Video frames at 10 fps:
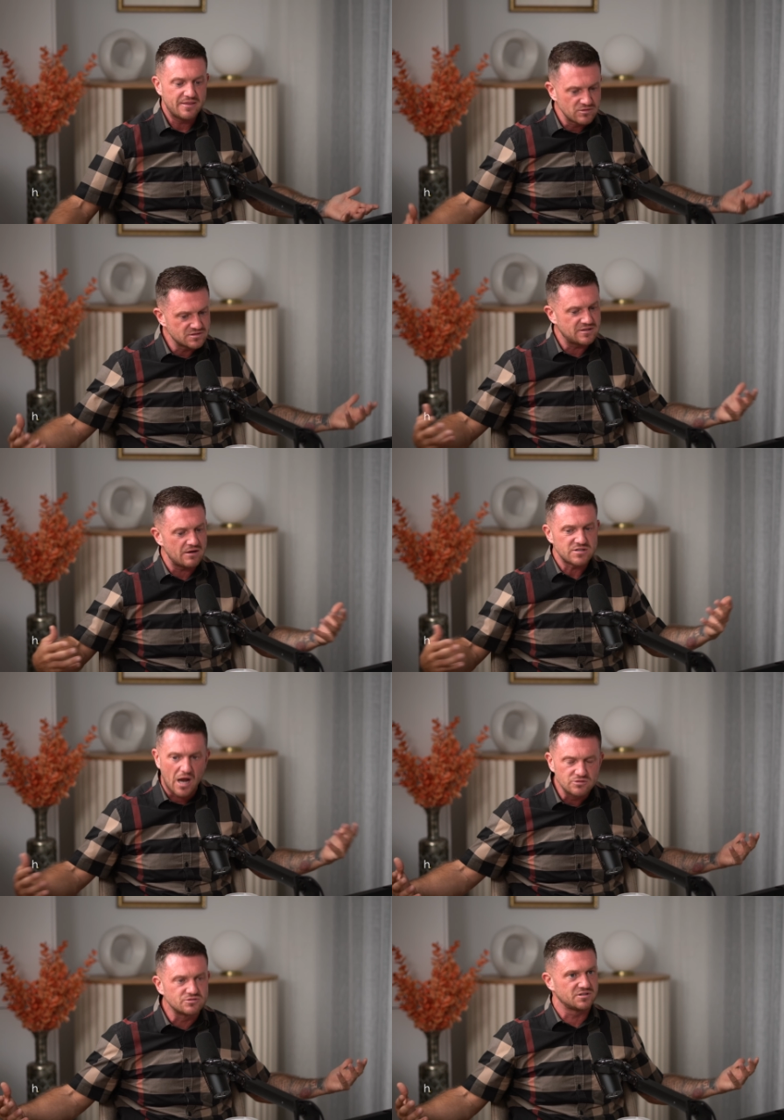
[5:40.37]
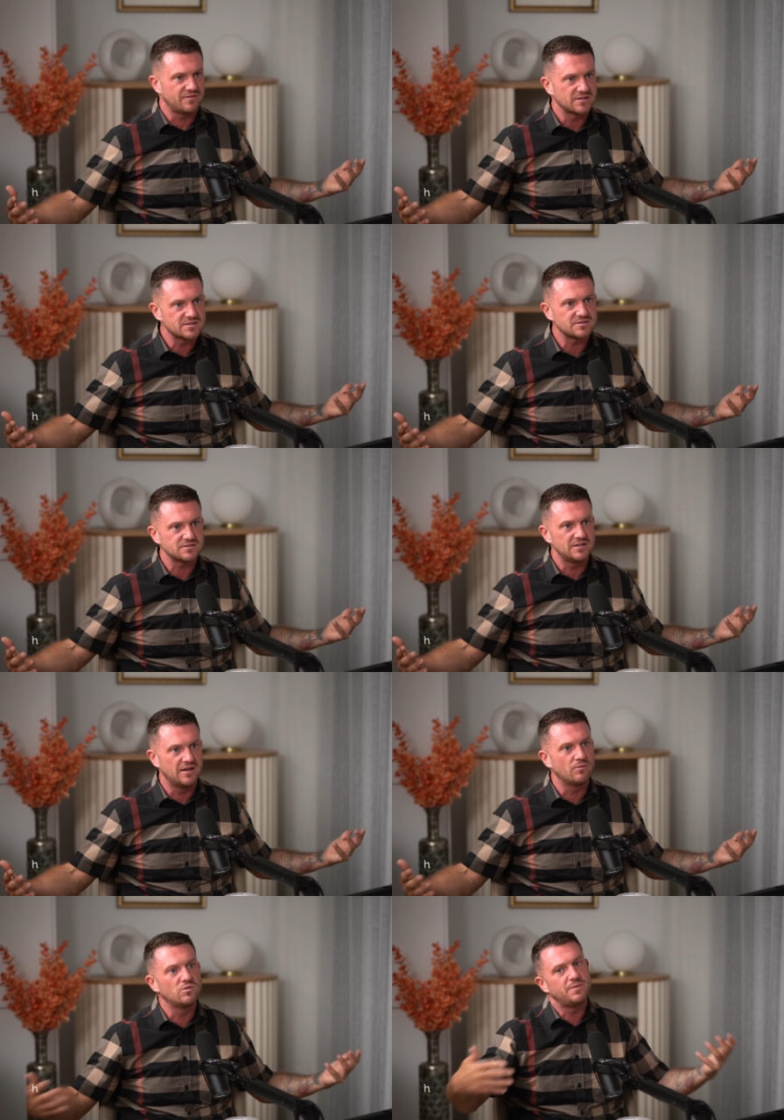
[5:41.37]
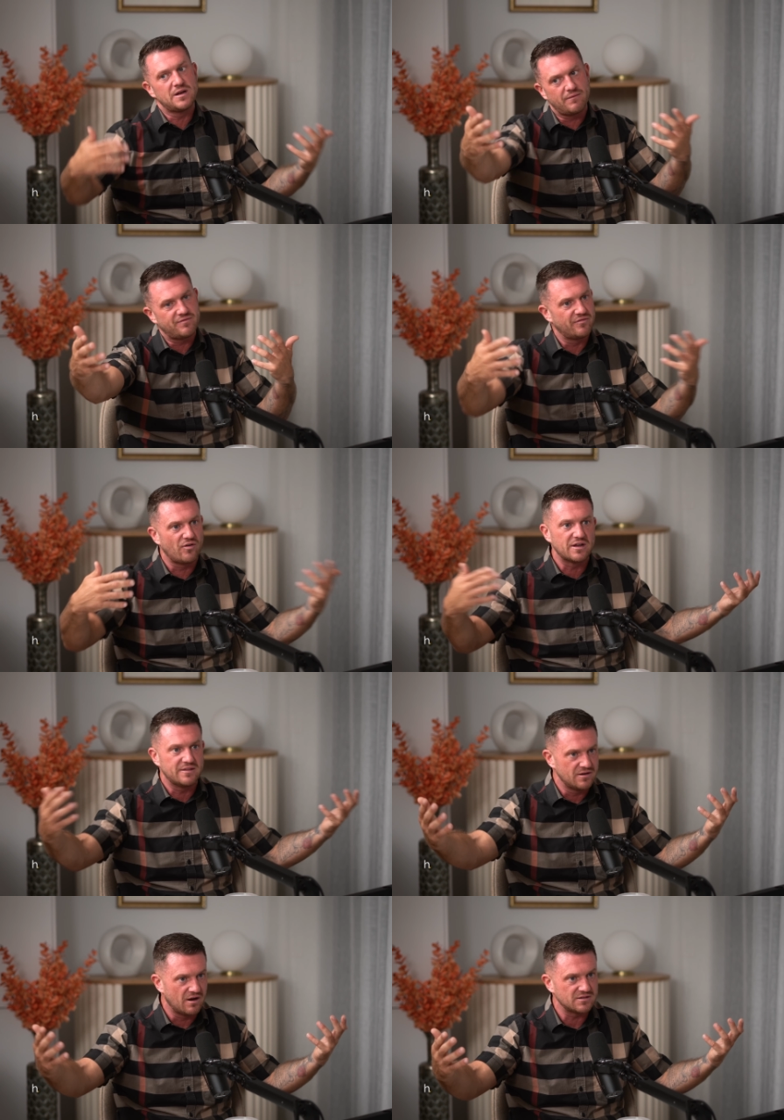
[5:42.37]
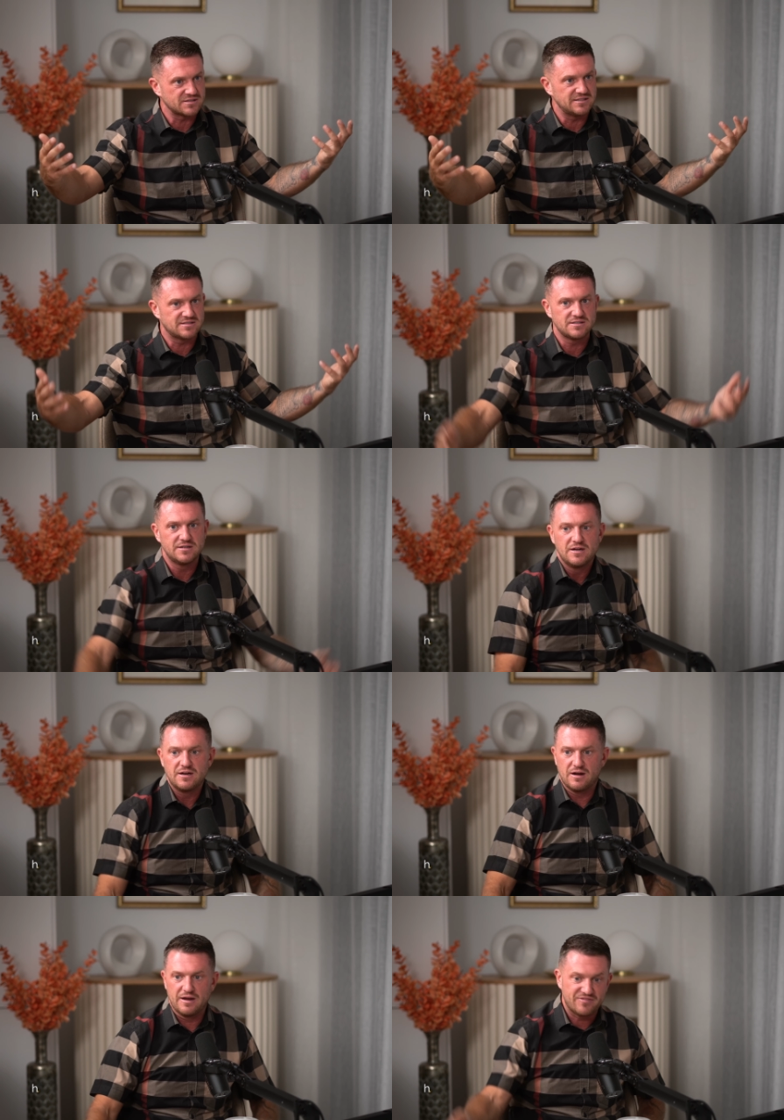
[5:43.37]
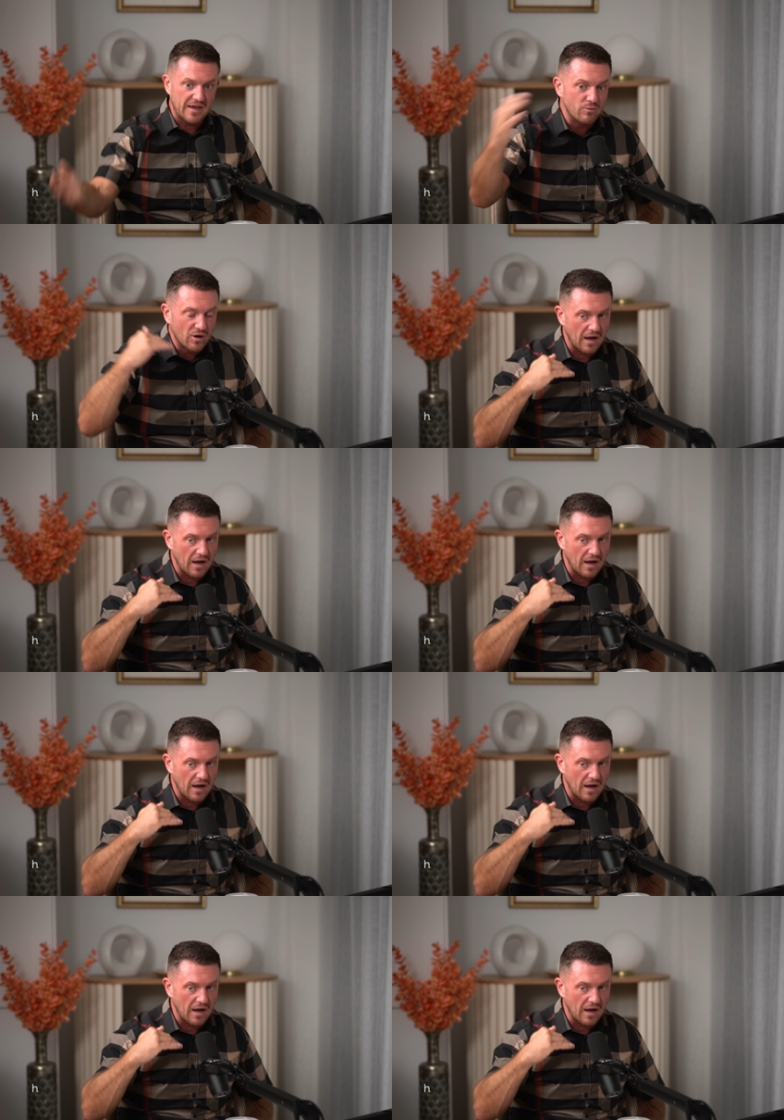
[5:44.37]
There was there was hundreds of us, yeah, that would have been up for fighting the Nazis if they were